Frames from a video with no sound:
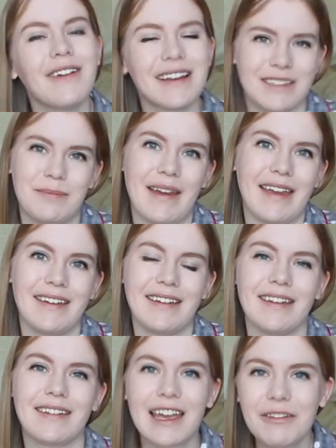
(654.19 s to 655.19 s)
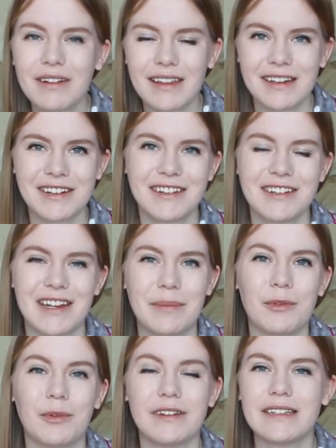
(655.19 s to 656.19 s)
the West Bank, gay
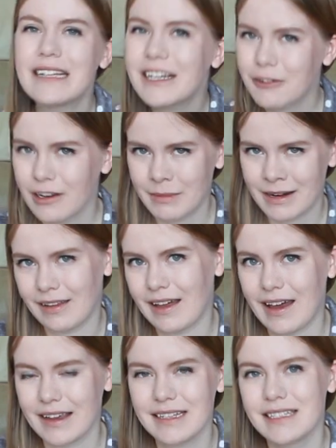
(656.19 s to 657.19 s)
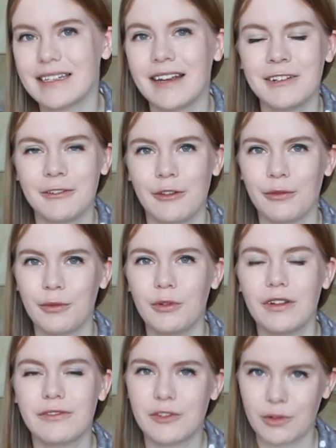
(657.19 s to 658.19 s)
relationships were decriminalized under the
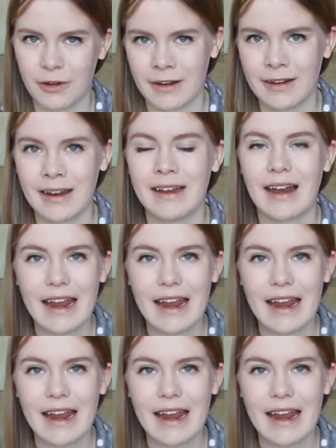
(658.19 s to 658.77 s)
rule of Jordan in